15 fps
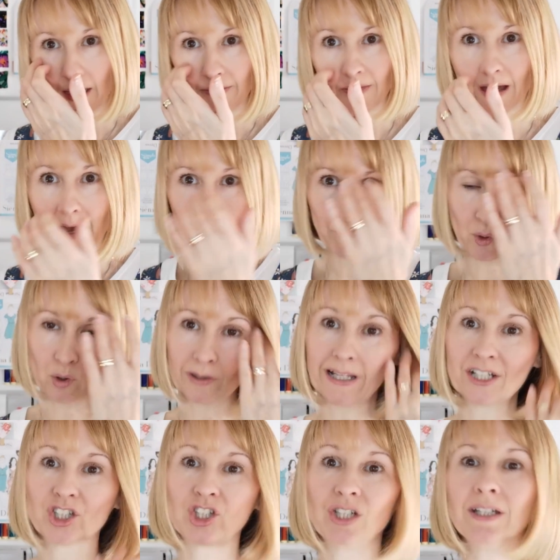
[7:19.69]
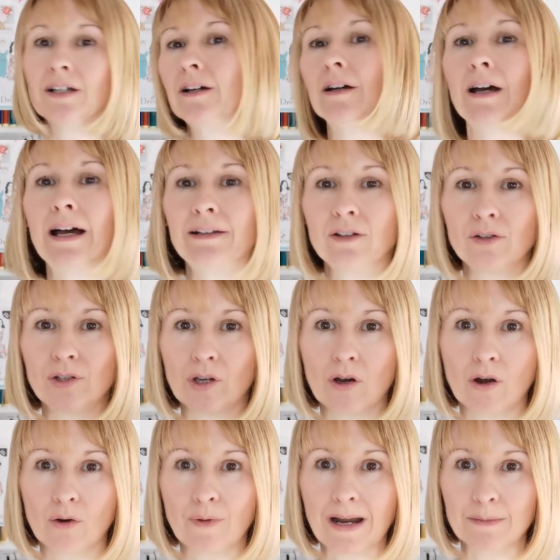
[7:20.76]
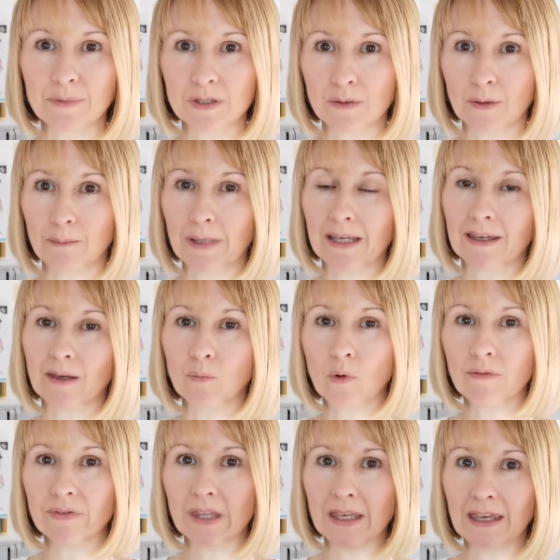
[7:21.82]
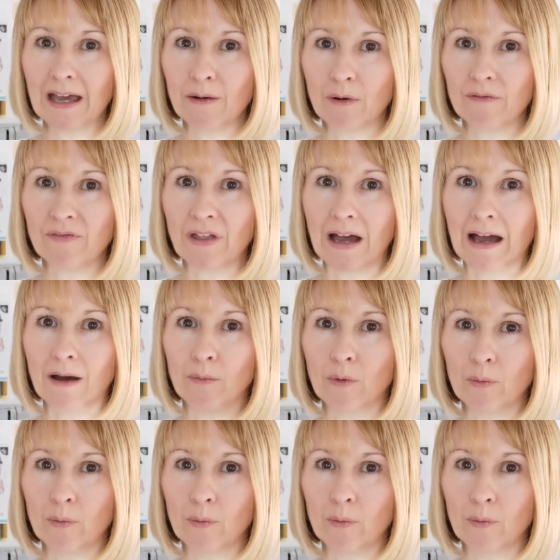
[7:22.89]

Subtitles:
that I bought last year, and I only got around to making one thing out of that,